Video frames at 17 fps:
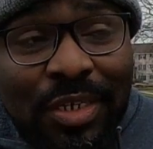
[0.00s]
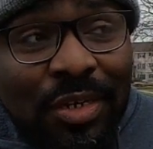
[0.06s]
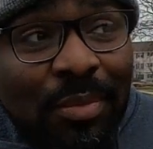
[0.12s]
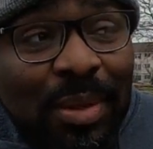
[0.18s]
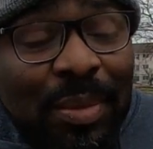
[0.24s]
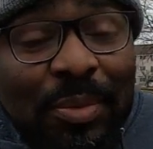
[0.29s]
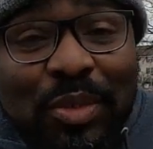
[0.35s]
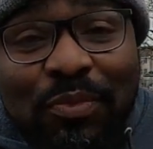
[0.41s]

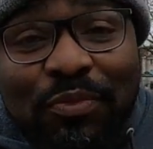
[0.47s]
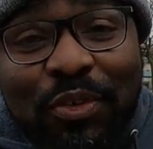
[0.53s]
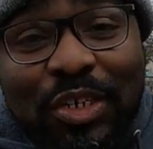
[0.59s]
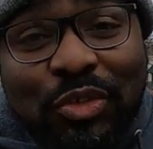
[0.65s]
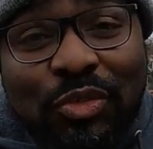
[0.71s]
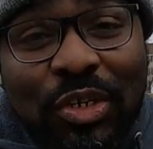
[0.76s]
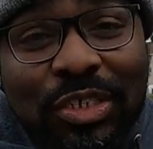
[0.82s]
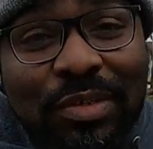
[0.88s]
maybe some
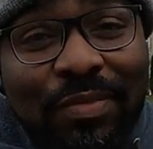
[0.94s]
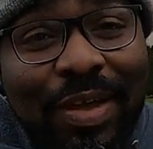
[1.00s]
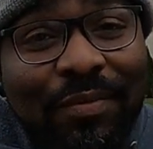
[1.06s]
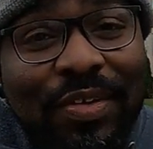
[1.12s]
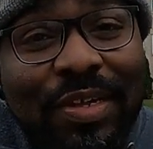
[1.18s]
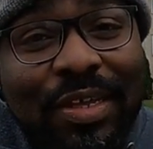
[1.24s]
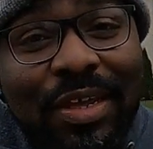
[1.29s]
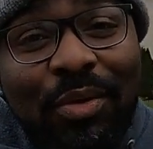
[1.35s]
frustration of
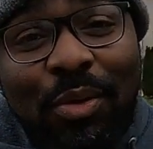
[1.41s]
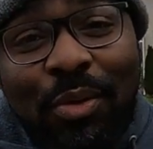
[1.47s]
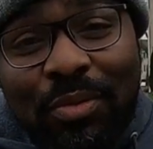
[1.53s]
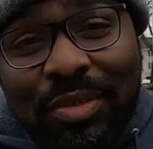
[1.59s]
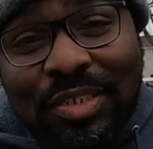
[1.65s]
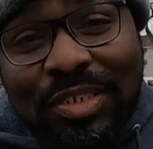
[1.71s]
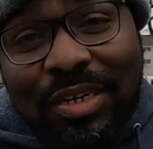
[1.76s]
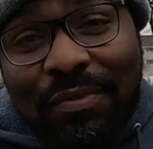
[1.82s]
having to get
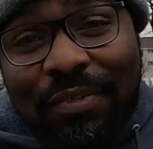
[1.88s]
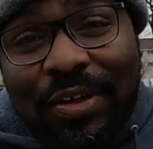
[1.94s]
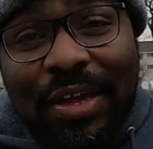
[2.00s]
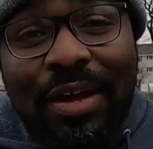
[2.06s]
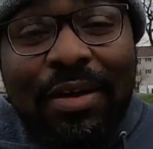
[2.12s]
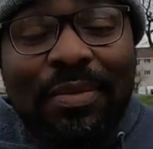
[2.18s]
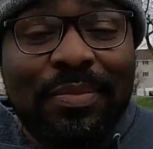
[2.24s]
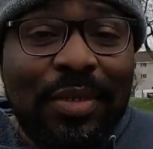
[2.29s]
all this stuff
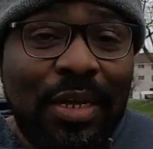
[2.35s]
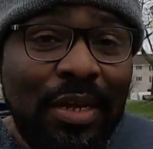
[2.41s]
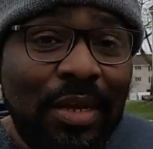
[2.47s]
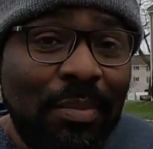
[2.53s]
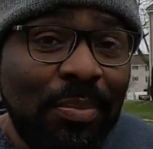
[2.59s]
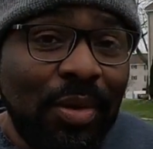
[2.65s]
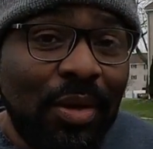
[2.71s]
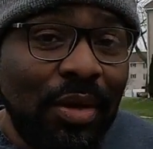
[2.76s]
out
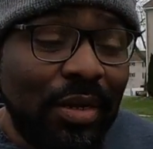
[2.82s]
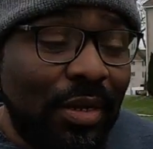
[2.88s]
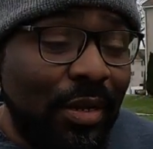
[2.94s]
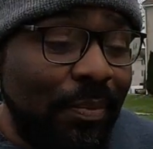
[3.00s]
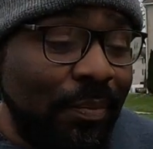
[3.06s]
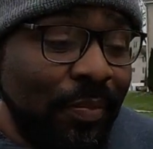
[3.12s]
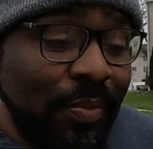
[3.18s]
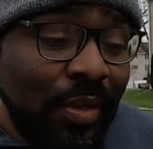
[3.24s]
and plug it
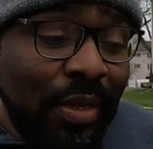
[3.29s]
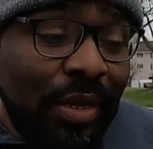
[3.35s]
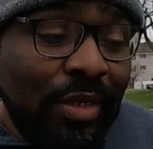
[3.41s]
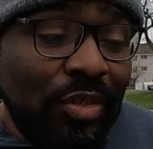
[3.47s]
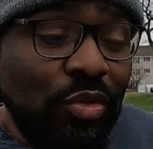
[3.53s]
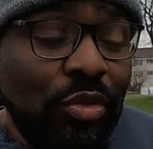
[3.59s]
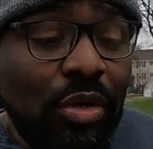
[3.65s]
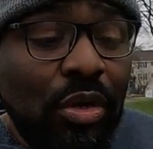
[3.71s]
in,
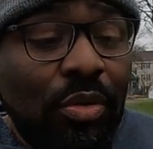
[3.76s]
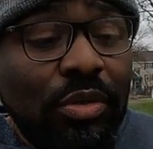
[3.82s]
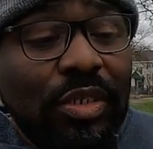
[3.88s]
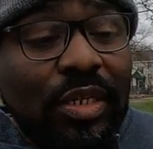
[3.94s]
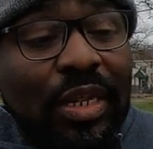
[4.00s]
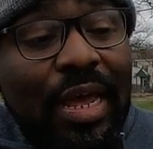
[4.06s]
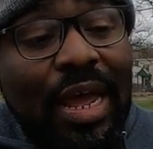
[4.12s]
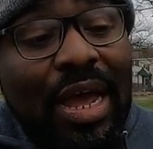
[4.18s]
is you can go
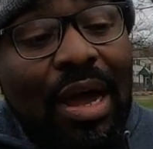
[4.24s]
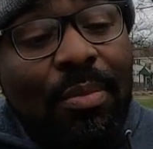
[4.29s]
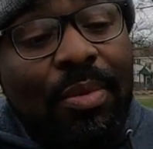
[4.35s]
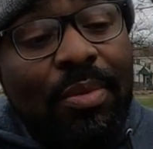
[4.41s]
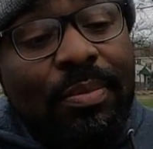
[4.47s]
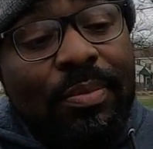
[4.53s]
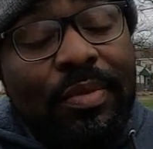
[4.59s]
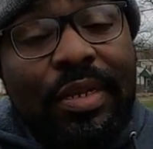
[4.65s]
into the
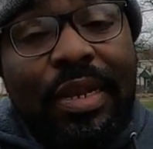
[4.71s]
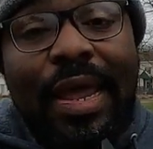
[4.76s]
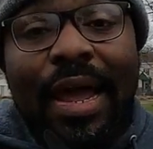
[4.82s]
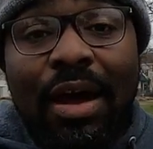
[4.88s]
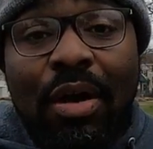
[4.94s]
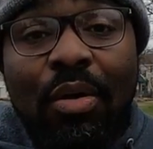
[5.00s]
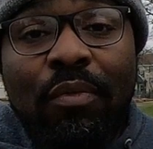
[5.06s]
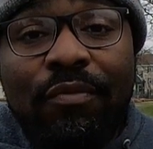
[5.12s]
album
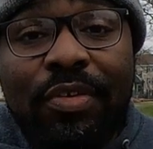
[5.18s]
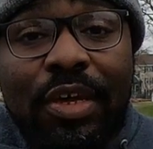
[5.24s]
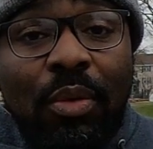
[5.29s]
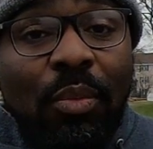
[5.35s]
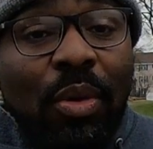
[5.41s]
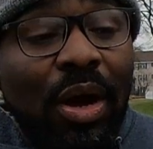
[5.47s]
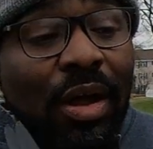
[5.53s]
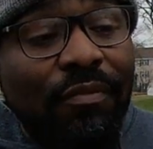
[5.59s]
now
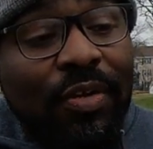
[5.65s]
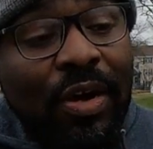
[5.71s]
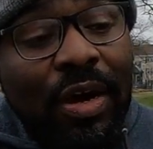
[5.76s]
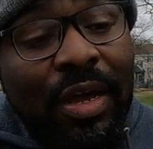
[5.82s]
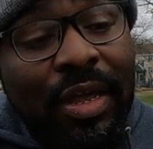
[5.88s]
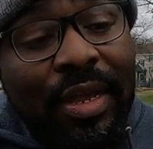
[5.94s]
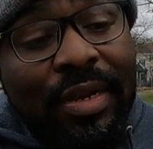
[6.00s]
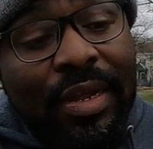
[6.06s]
via
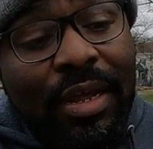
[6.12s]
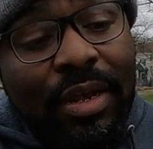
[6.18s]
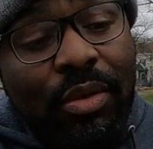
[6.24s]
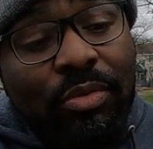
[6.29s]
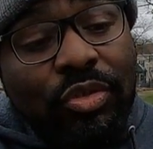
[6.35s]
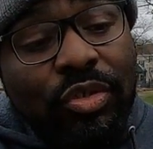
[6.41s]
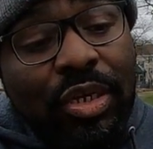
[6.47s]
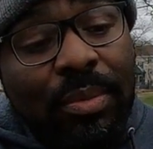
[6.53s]
Wi-Fi and
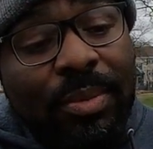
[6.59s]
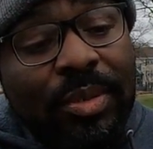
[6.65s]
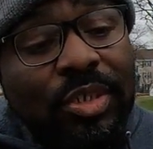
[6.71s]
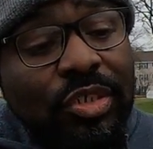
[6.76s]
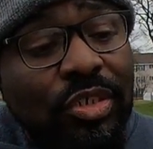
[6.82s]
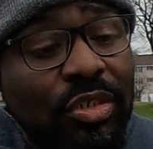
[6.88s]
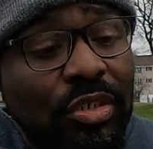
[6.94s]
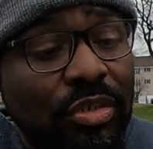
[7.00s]
download your
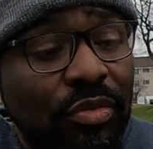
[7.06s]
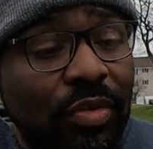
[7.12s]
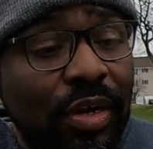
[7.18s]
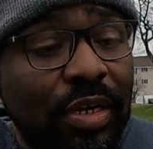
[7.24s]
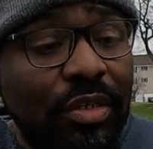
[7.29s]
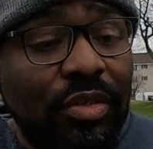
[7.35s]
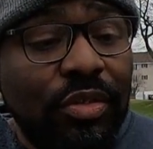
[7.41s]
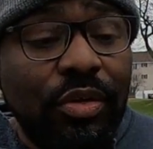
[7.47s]
images
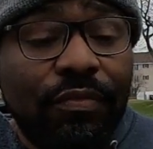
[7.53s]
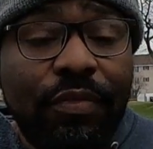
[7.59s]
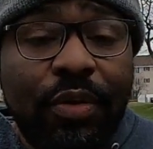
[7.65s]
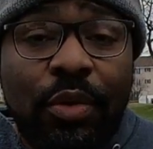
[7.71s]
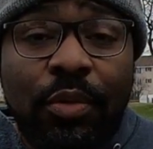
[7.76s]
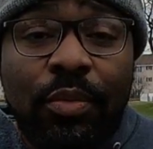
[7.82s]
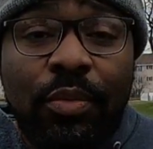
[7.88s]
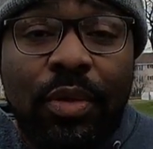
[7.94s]
directly to your
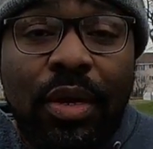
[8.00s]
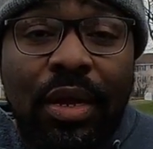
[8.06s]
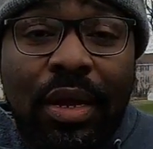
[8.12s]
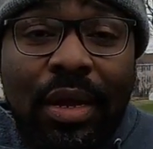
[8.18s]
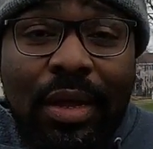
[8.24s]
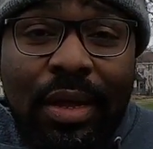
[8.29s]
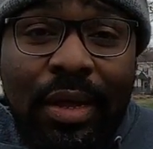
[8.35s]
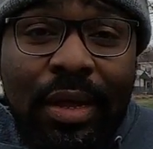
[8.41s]
phone
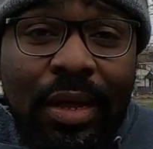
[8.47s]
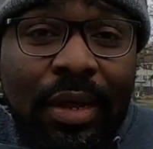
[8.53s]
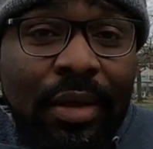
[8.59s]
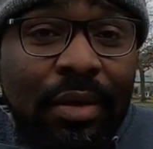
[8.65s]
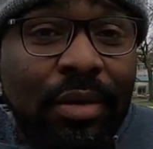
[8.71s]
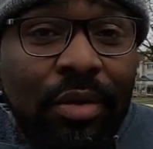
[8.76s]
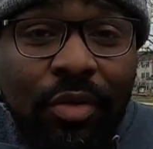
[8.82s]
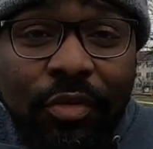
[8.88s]

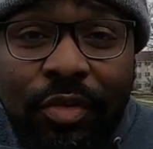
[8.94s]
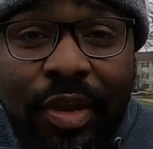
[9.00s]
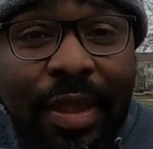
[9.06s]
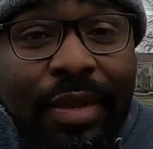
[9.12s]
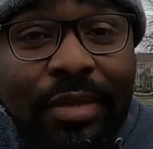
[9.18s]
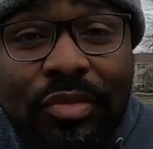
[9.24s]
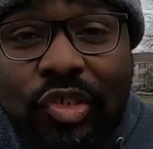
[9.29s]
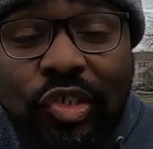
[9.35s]
and
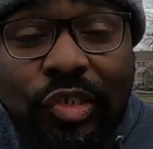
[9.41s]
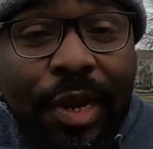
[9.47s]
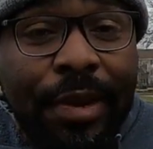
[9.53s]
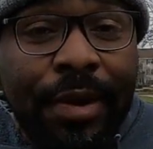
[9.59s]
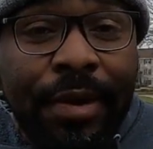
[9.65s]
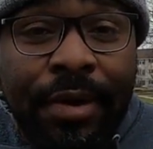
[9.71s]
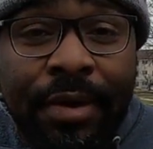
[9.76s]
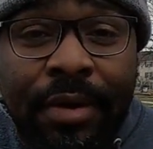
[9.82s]
create and
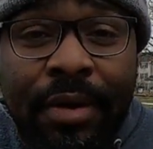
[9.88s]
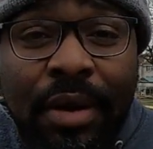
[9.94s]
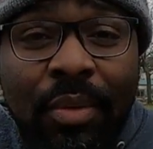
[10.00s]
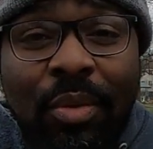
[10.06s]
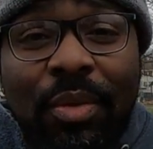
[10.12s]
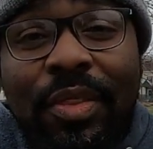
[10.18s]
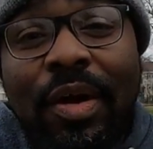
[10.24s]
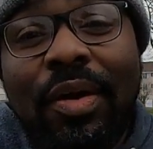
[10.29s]
share
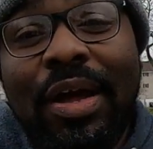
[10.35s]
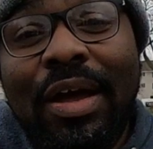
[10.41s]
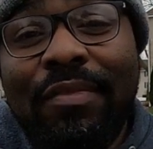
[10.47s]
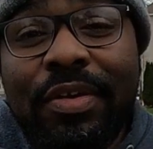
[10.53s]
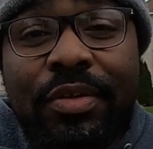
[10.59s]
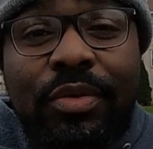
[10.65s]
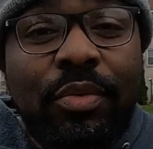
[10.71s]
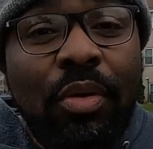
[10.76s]
without
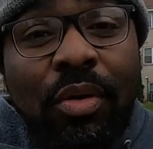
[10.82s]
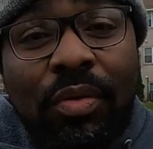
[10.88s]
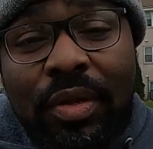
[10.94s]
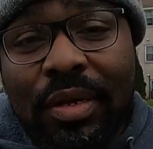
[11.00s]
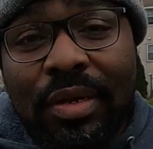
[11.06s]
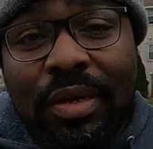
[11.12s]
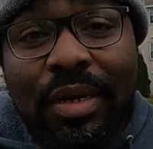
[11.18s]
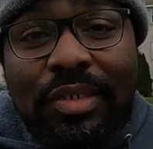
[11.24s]
having to do all
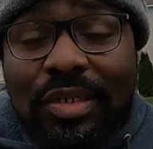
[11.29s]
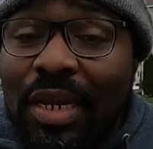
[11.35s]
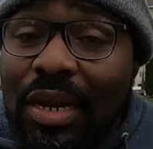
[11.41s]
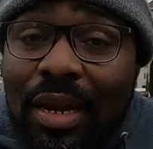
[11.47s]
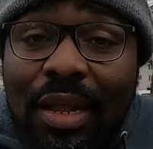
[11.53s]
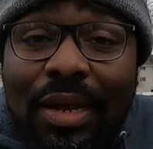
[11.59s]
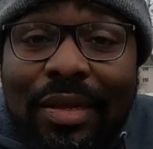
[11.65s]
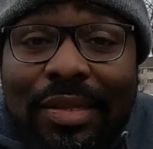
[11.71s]
the connection.
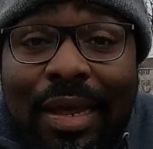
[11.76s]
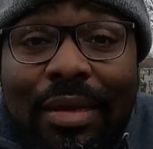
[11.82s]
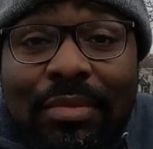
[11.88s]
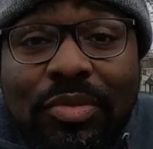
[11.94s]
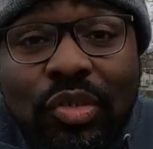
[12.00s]
And I like that.